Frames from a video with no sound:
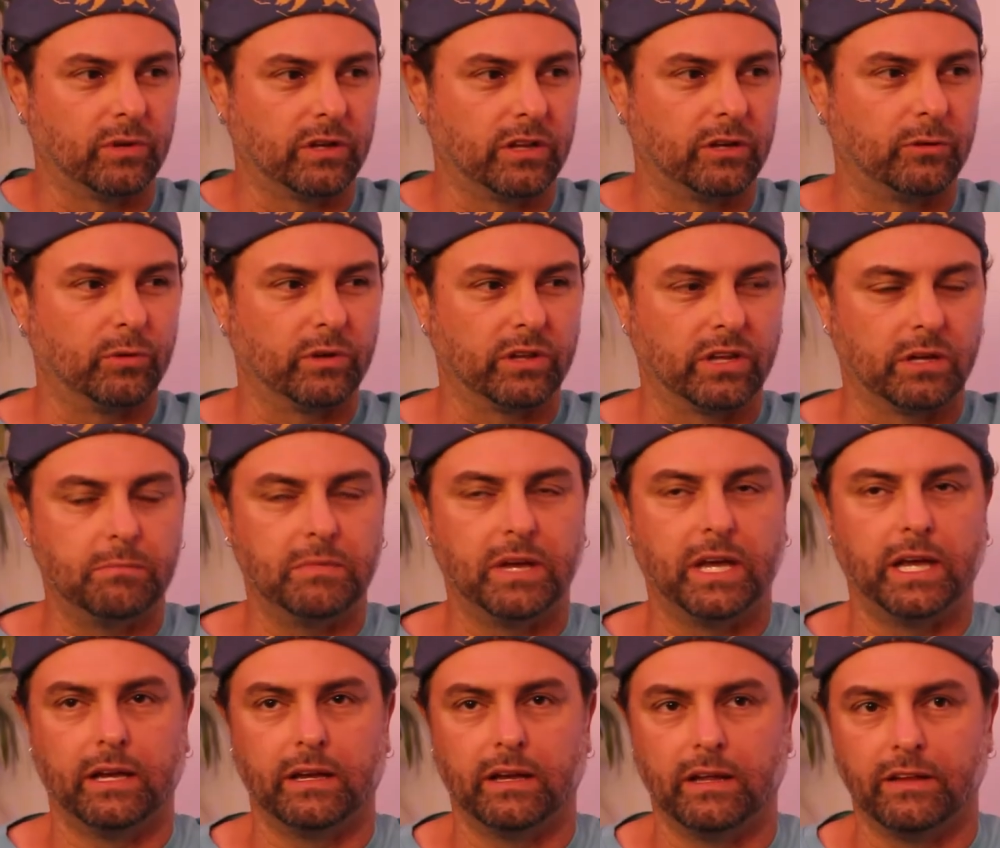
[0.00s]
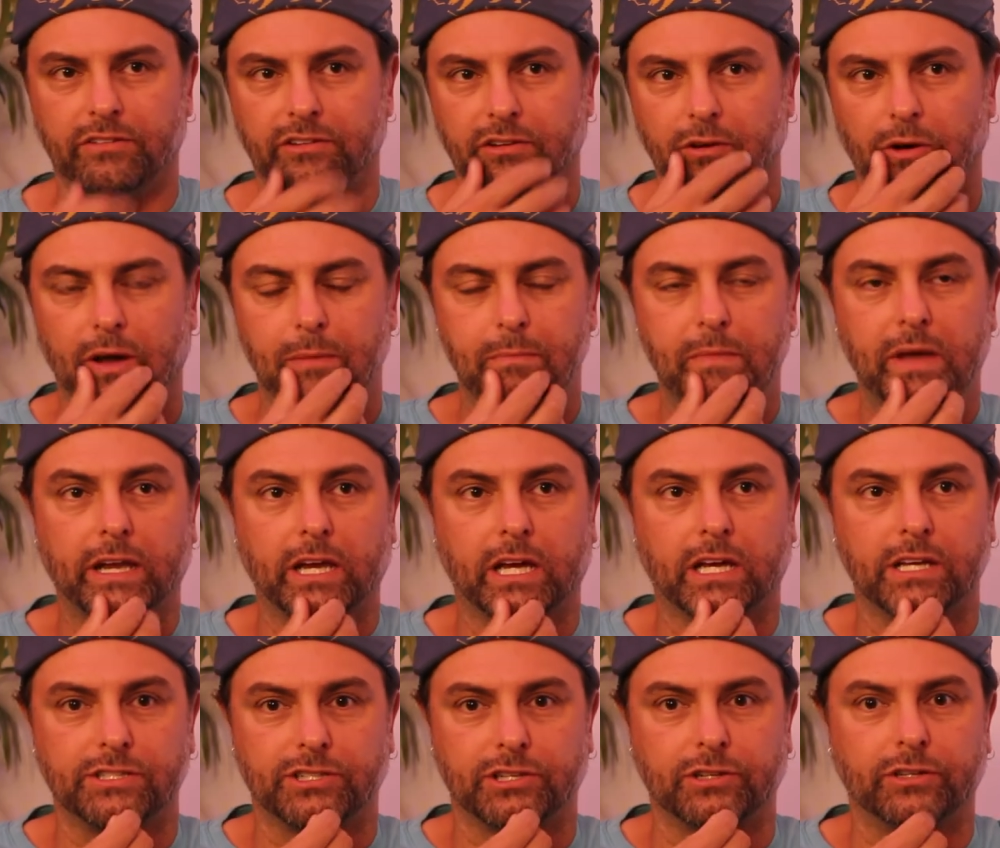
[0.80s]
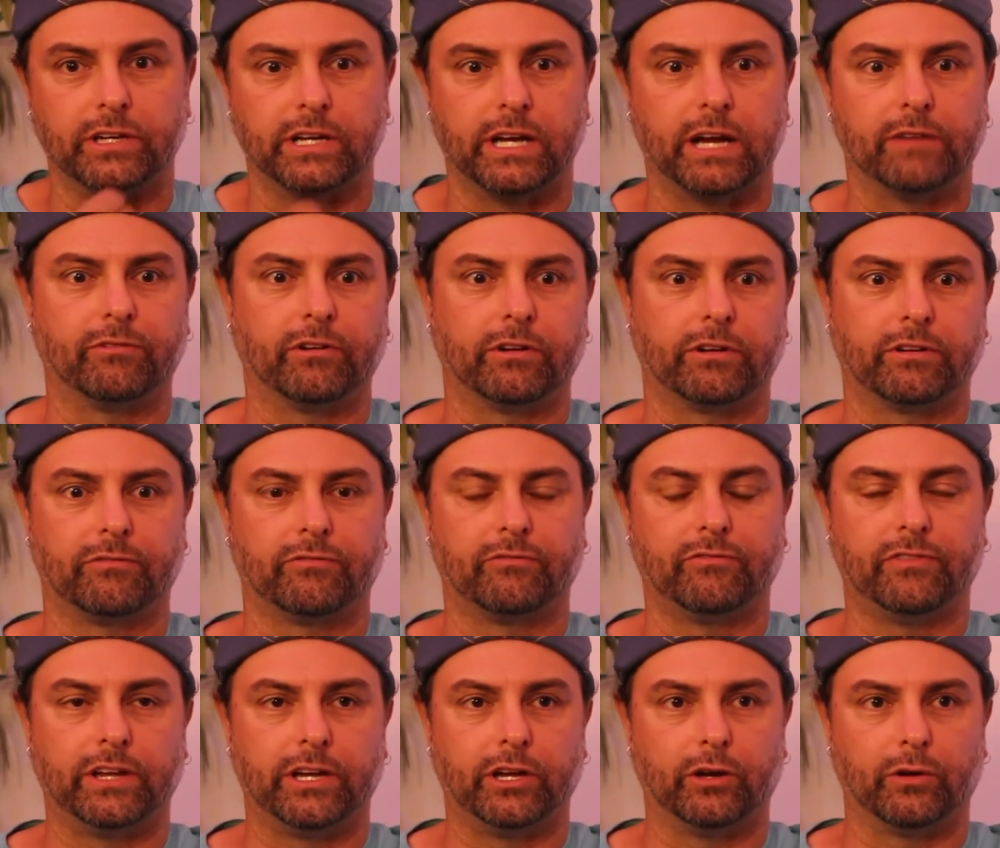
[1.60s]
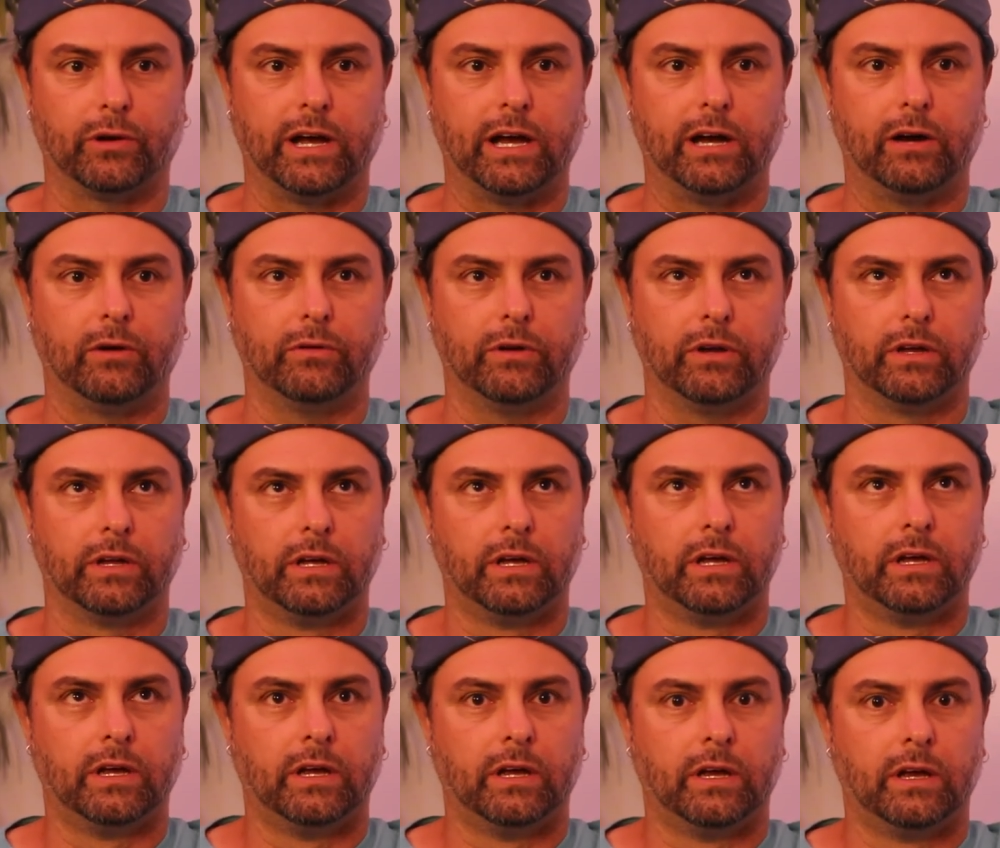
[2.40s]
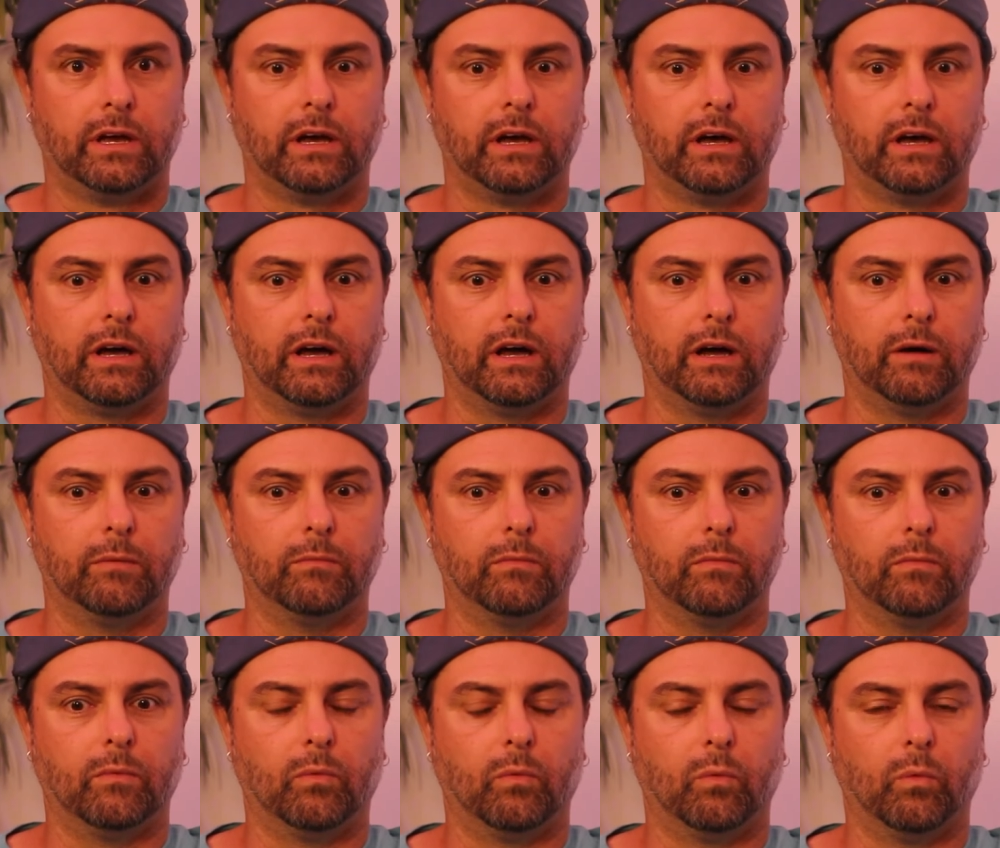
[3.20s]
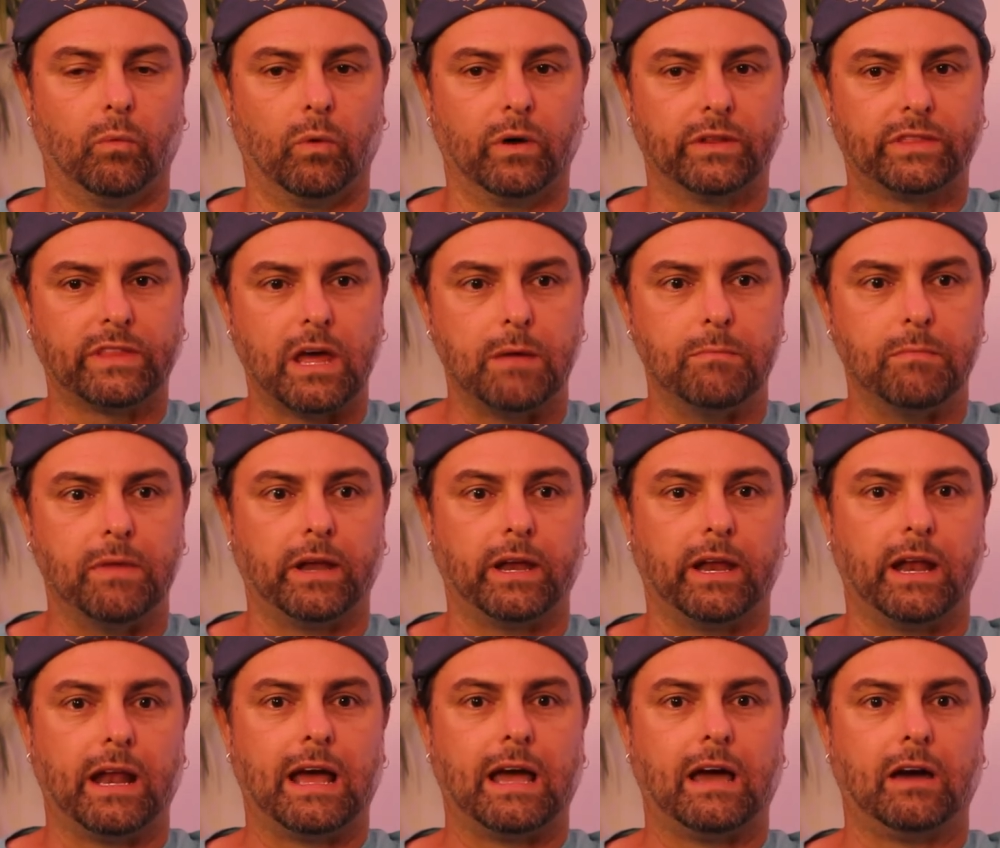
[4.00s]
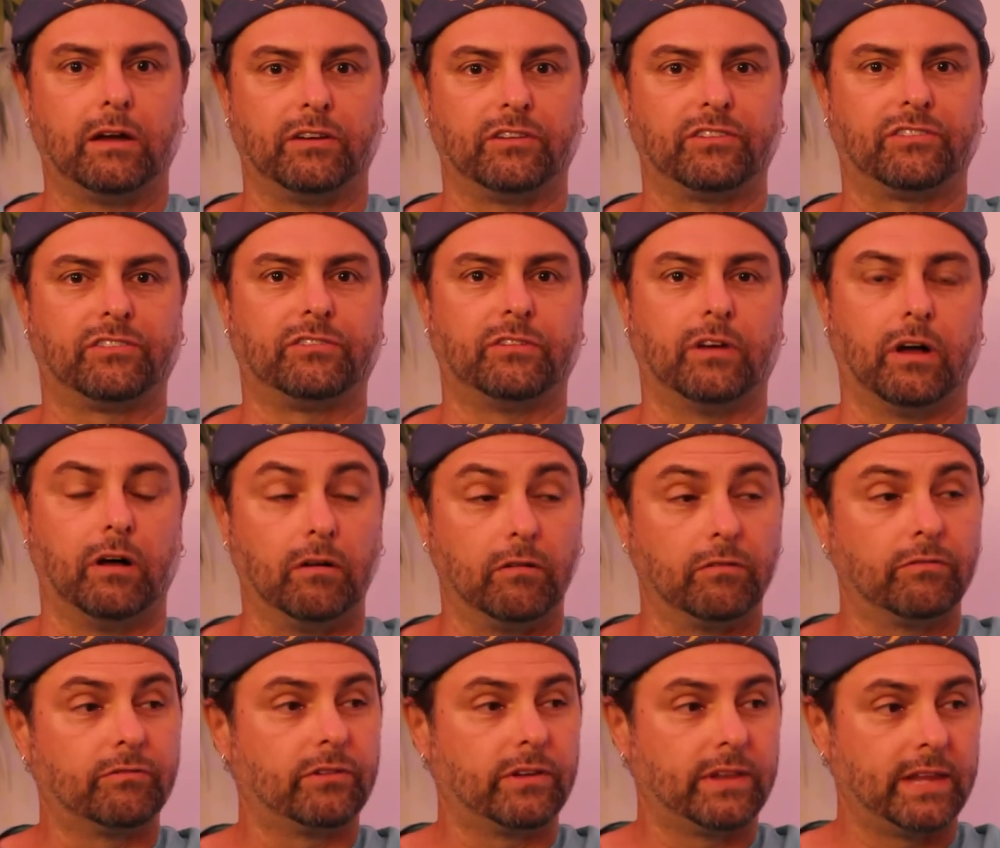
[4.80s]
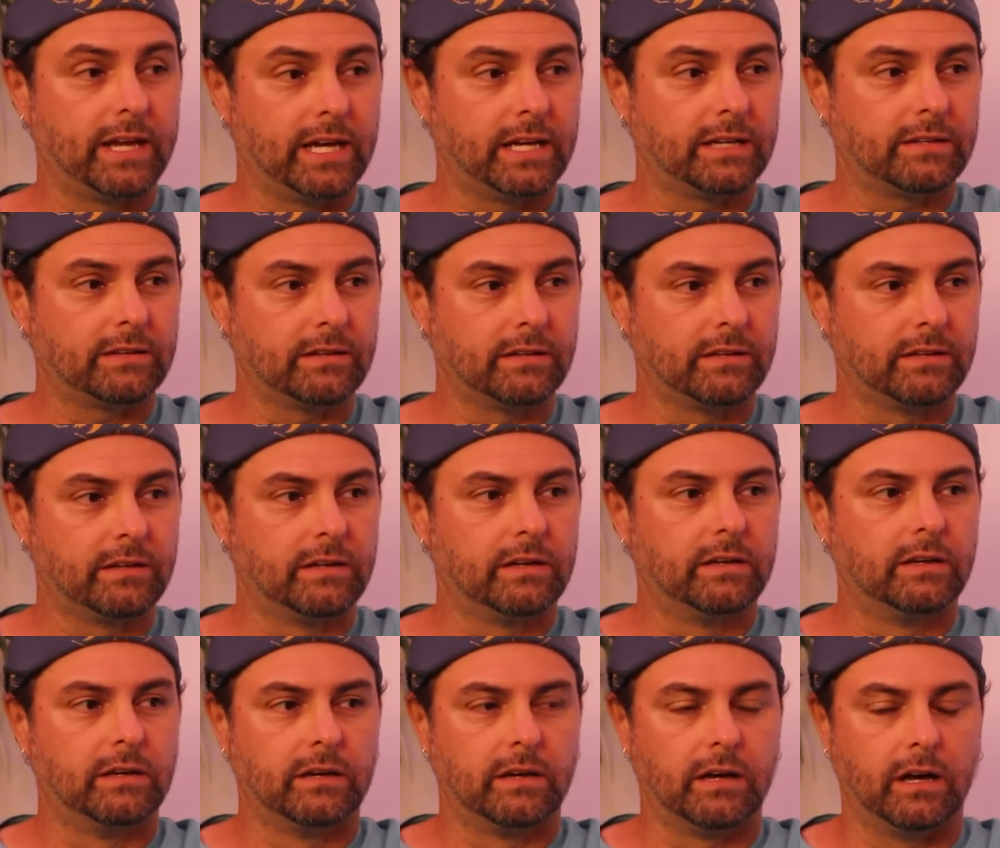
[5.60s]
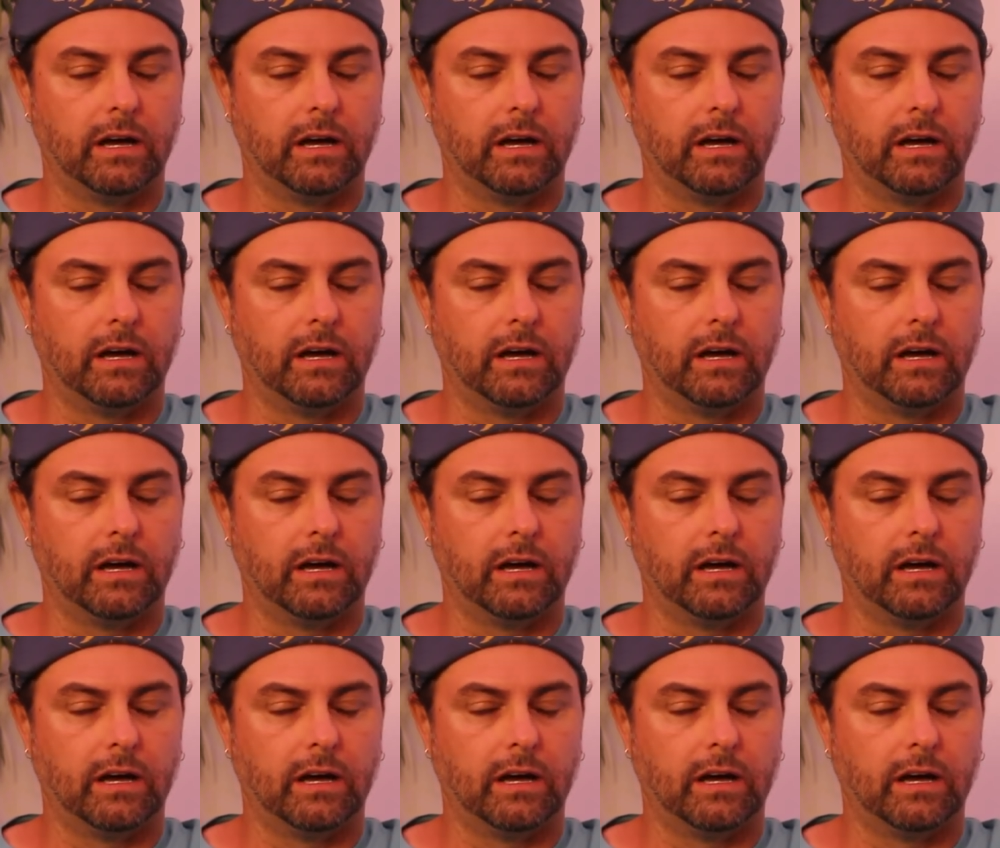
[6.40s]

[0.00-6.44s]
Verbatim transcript: really really mean? And so I made a concerted effort to figure out um, what that meant and how to solve for that. Mm-hmm.